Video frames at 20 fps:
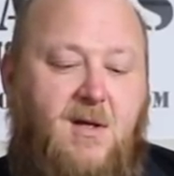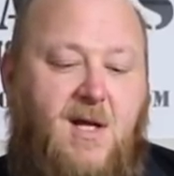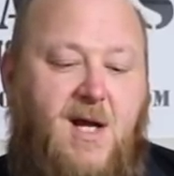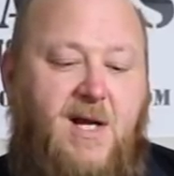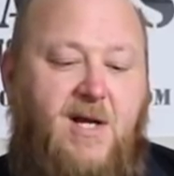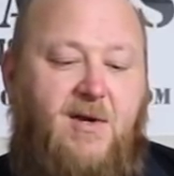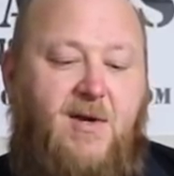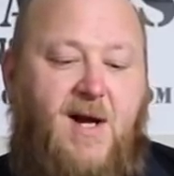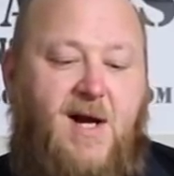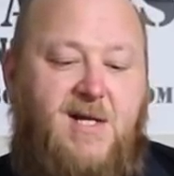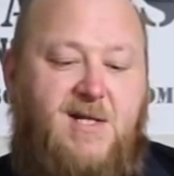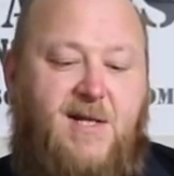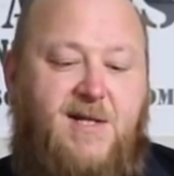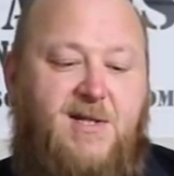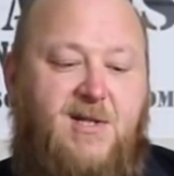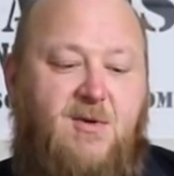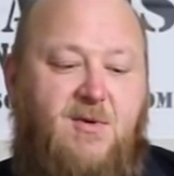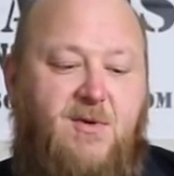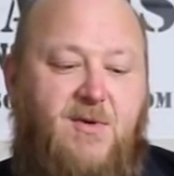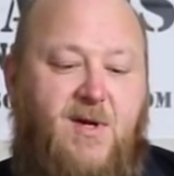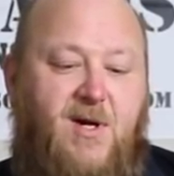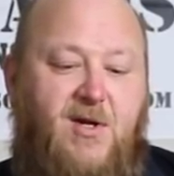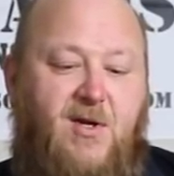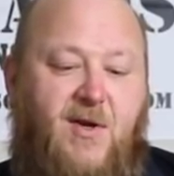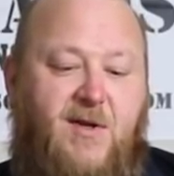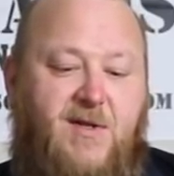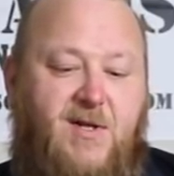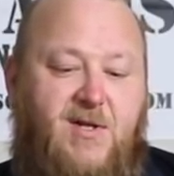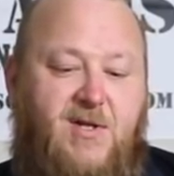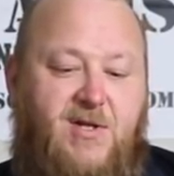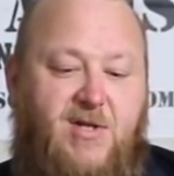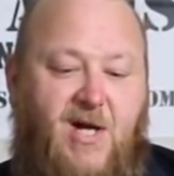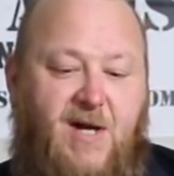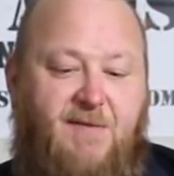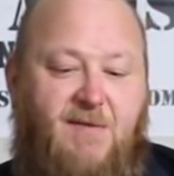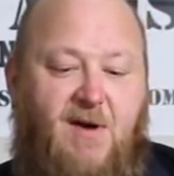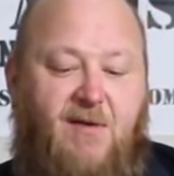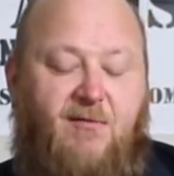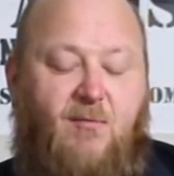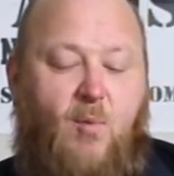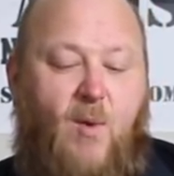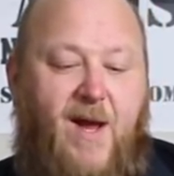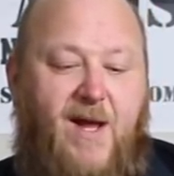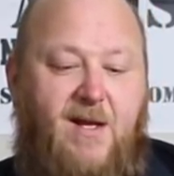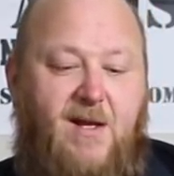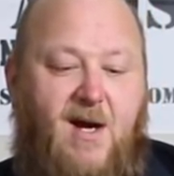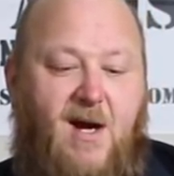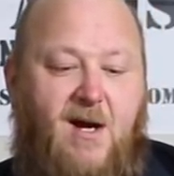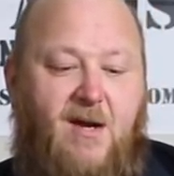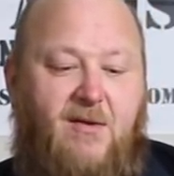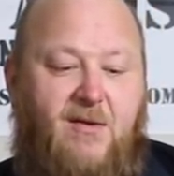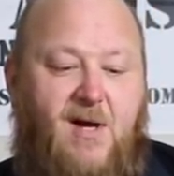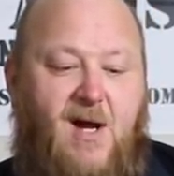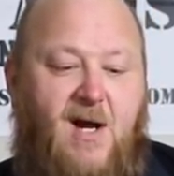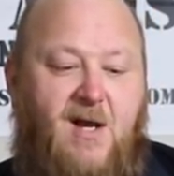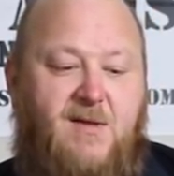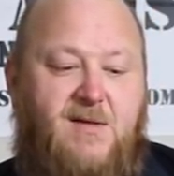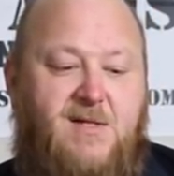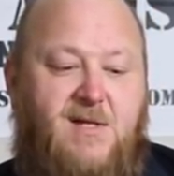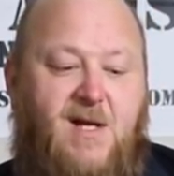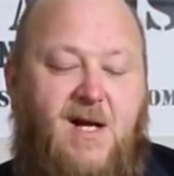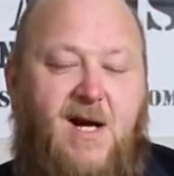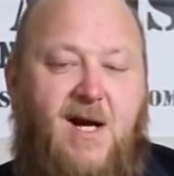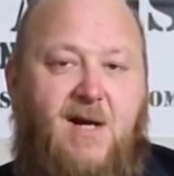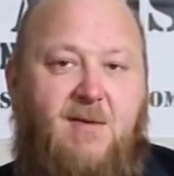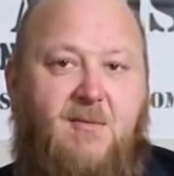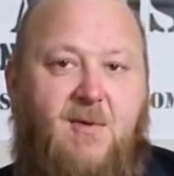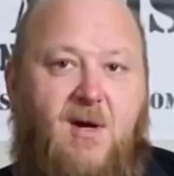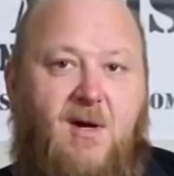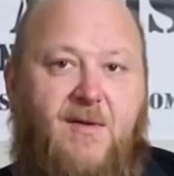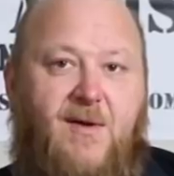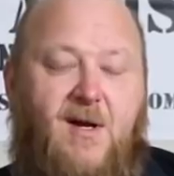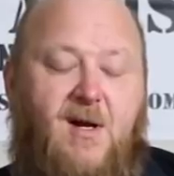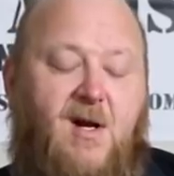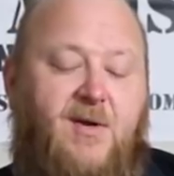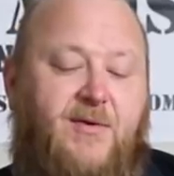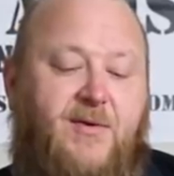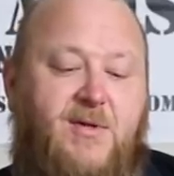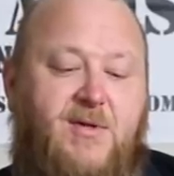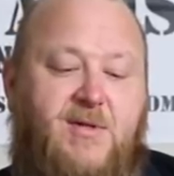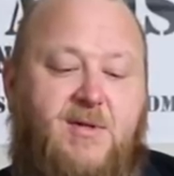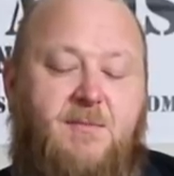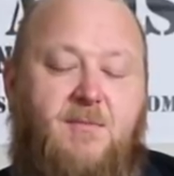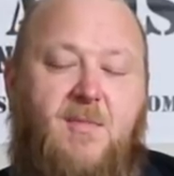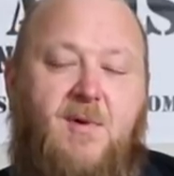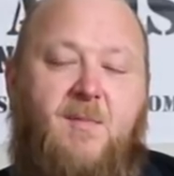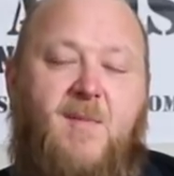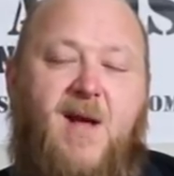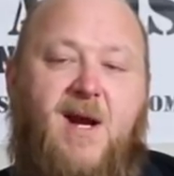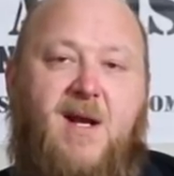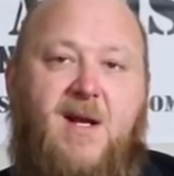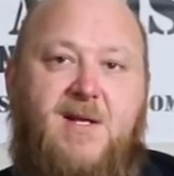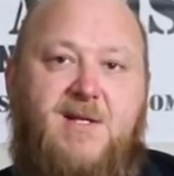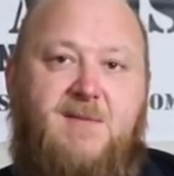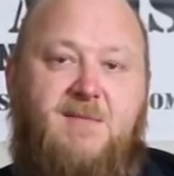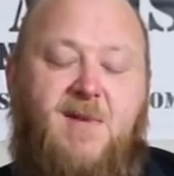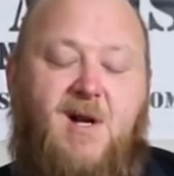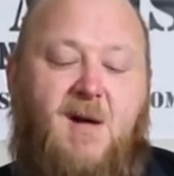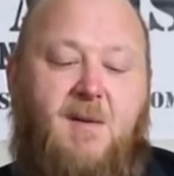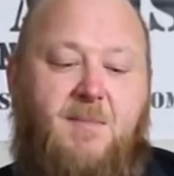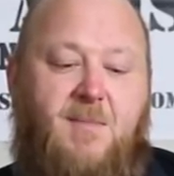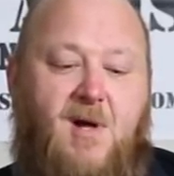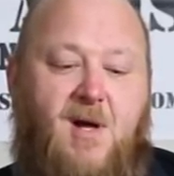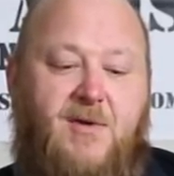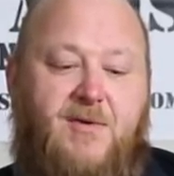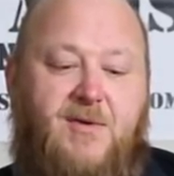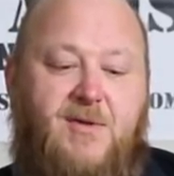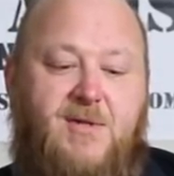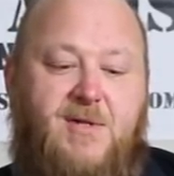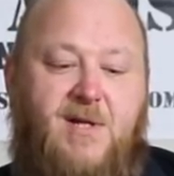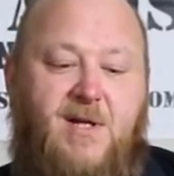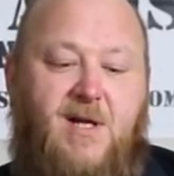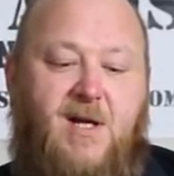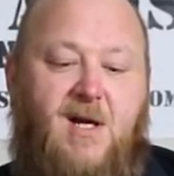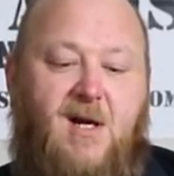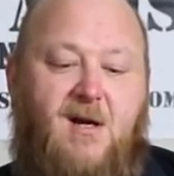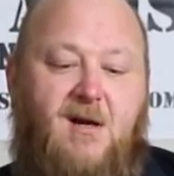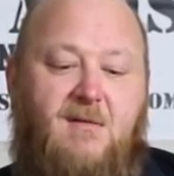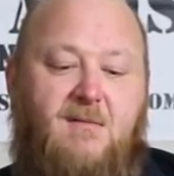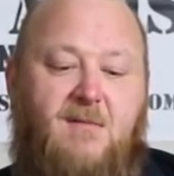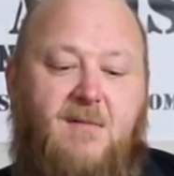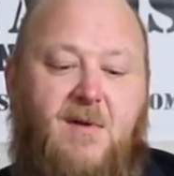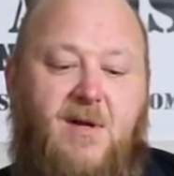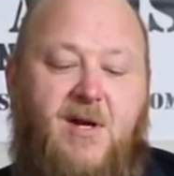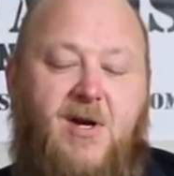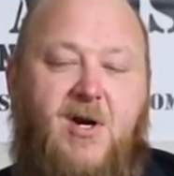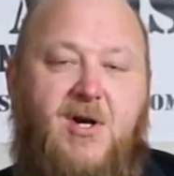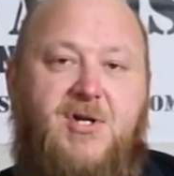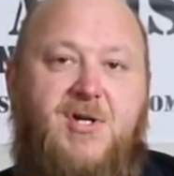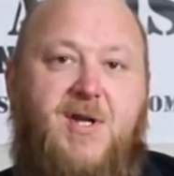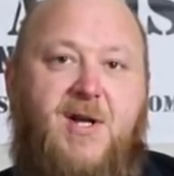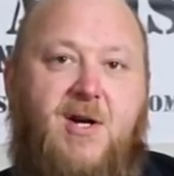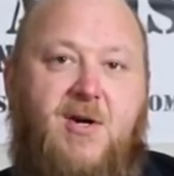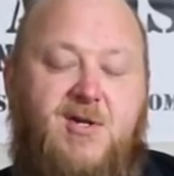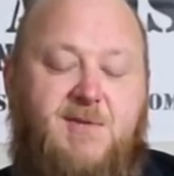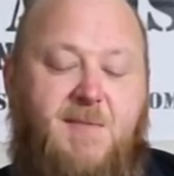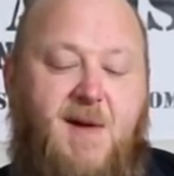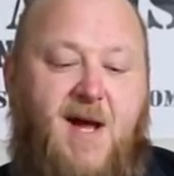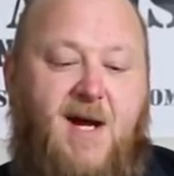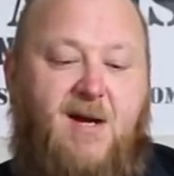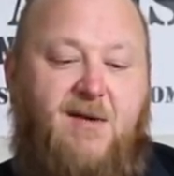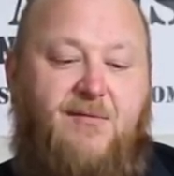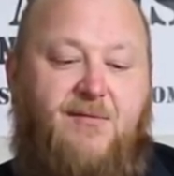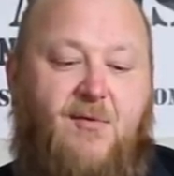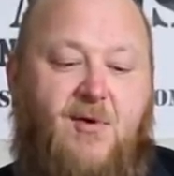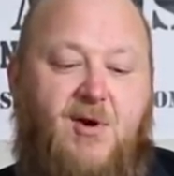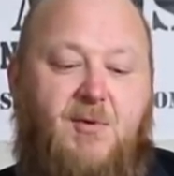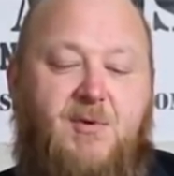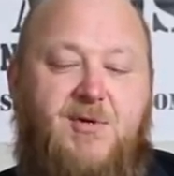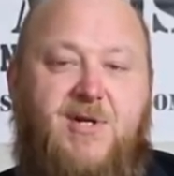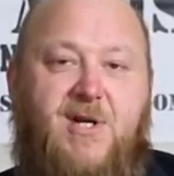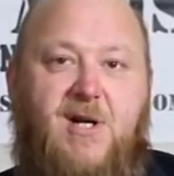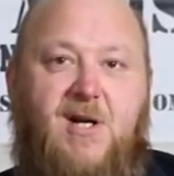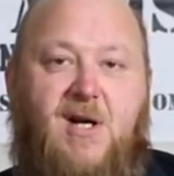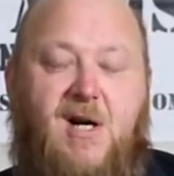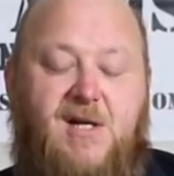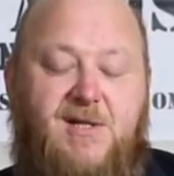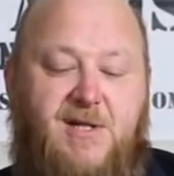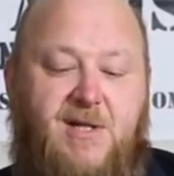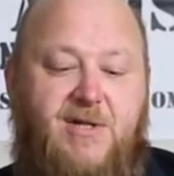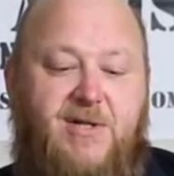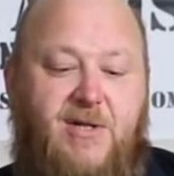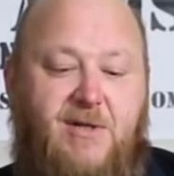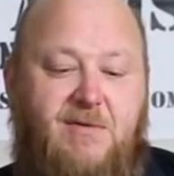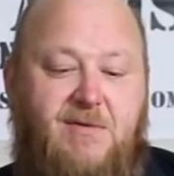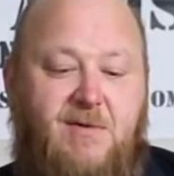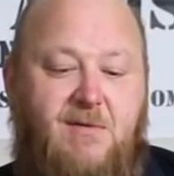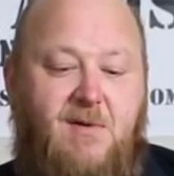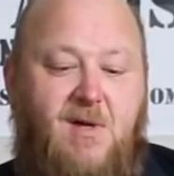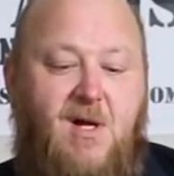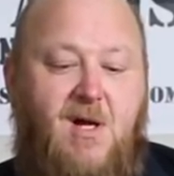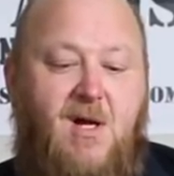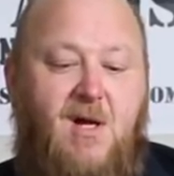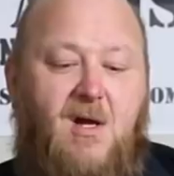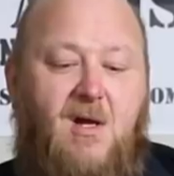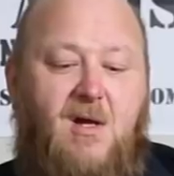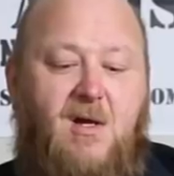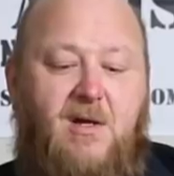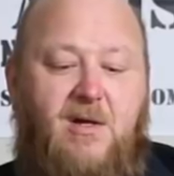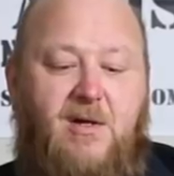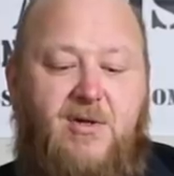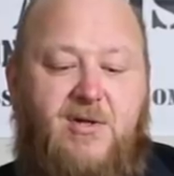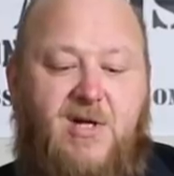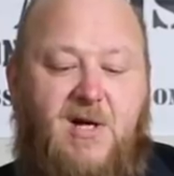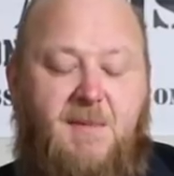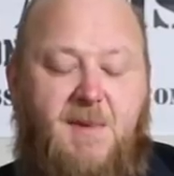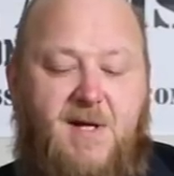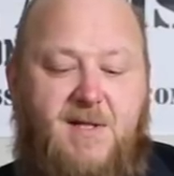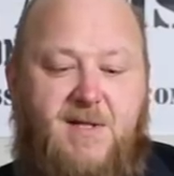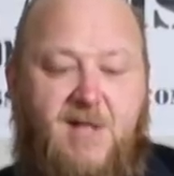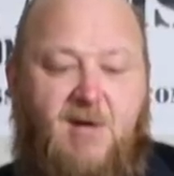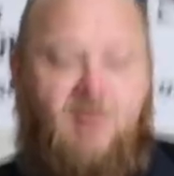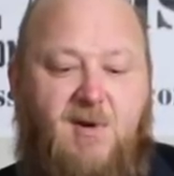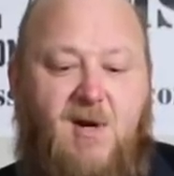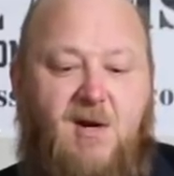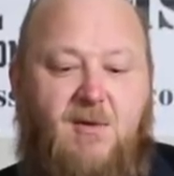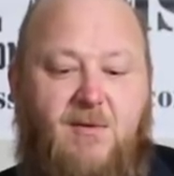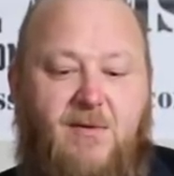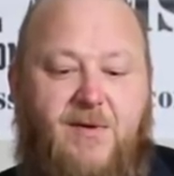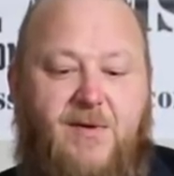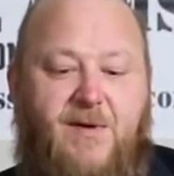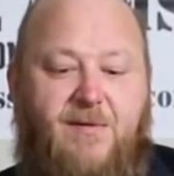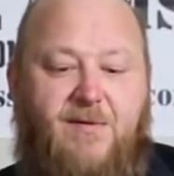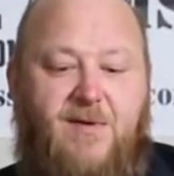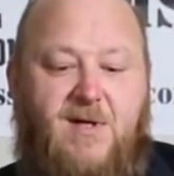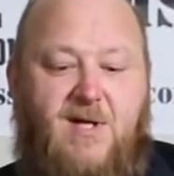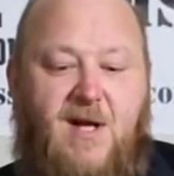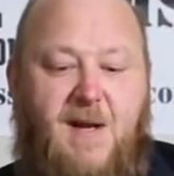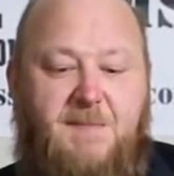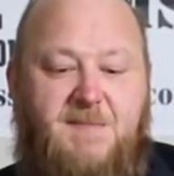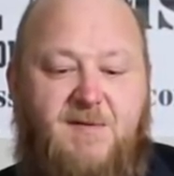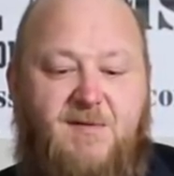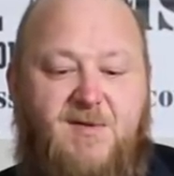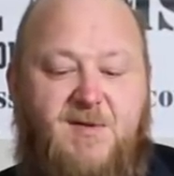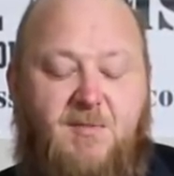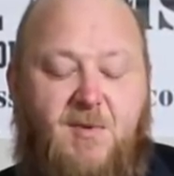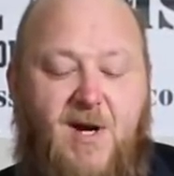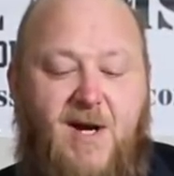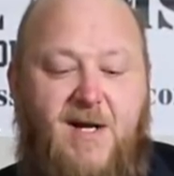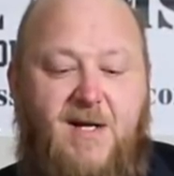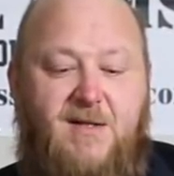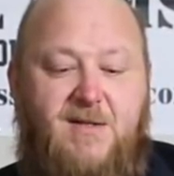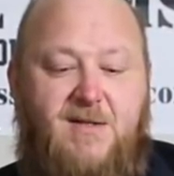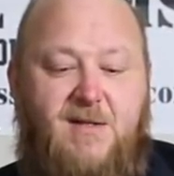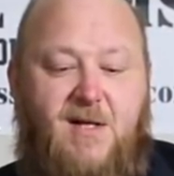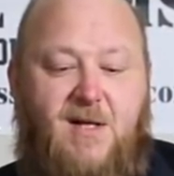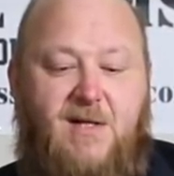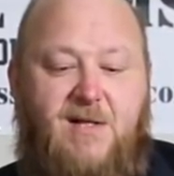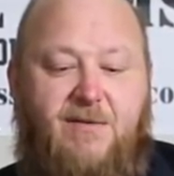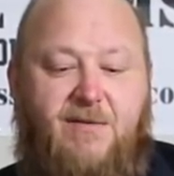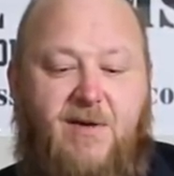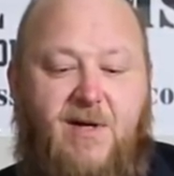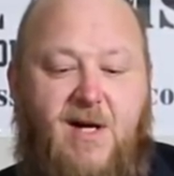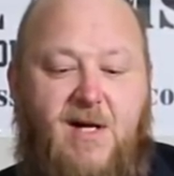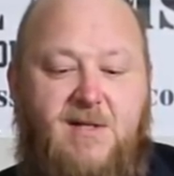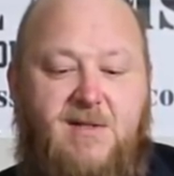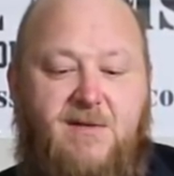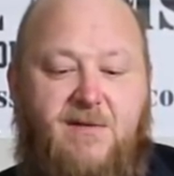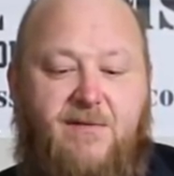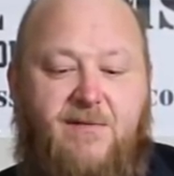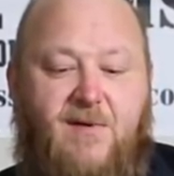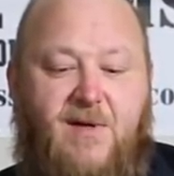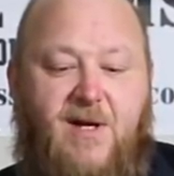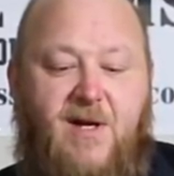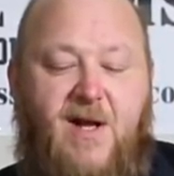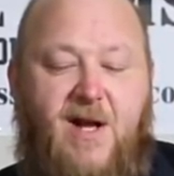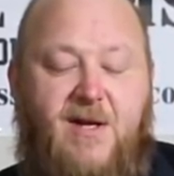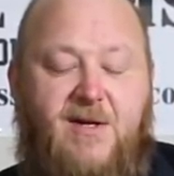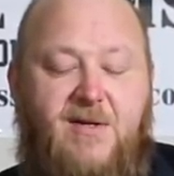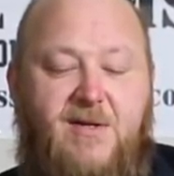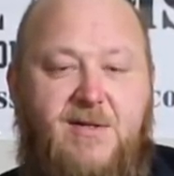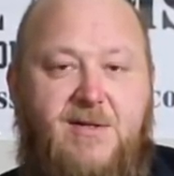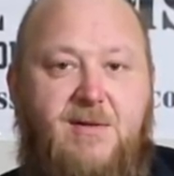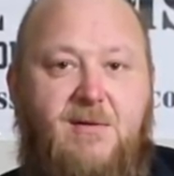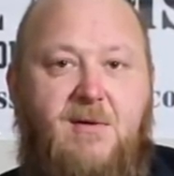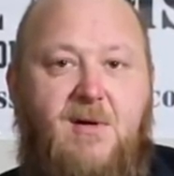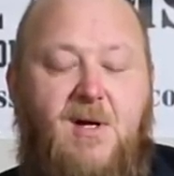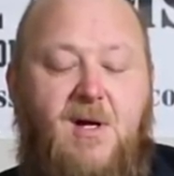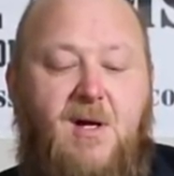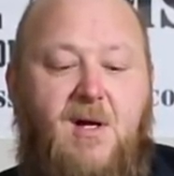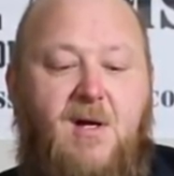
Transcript: A lot of you guys like to go in there and you like to shave off weight out of the slide. Well, that alters the mechanism. It alters the inertia that goes back and forth, which can cause issues. You start messing around with different types of springs, different kinds of connectors,